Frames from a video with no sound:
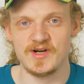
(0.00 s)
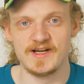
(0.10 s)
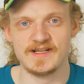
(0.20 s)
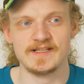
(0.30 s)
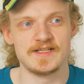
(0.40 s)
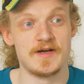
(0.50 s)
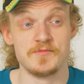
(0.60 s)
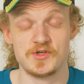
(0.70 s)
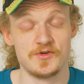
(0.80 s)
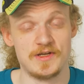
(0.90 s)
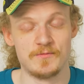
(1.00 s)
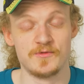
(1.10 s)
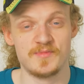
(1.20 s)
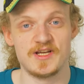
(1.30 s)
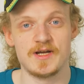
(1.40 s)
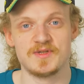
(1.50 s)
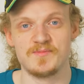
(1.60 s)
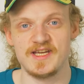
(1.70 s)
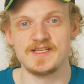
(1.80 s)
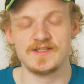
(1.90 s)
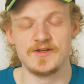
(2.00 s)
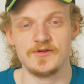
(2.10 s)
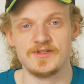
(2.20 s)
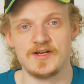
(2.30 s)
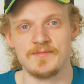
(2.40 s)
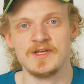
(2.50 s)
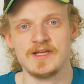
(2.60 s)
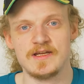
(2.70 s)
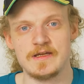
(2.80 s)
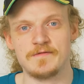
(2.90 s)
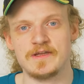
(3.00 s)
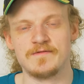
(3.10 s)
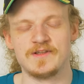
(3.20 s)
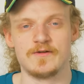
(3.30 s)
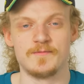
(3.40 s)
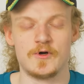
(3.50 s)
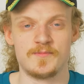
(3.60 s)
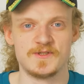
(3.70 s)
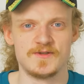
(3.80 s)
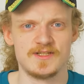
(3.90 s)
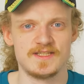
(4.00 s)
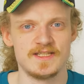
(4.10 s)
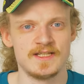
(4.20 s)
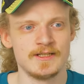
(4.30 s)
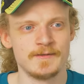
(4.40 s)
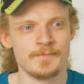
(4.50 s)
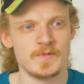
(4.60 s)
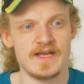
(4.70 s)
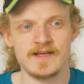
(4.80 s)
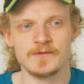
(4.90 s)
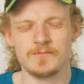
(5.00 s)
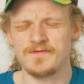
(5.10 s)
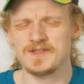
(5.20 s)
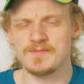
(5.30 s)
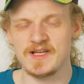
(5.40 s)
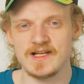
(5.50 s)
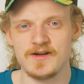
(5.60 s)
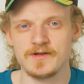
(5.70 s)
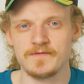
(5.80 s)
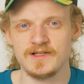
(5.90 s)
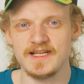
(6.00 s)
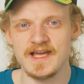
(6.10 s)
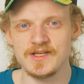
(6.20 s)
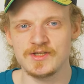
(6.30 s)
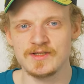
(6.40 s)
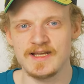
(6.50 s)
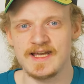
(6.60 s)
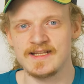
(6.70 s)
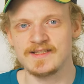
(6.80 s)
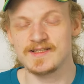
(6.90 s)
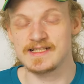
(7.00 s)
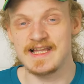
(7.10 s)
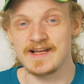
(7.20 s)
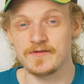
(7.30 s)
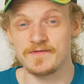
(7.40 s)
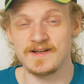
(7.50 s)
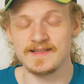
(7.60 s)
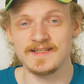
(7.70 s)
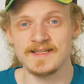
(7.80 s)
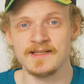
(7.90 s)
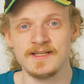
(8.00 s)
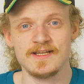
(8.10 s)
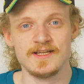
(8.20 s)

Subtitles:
Barnard. I'm sure he would pick up the pace in no time if given the opportunity. And with his McLaren affiliation and his lack of funding,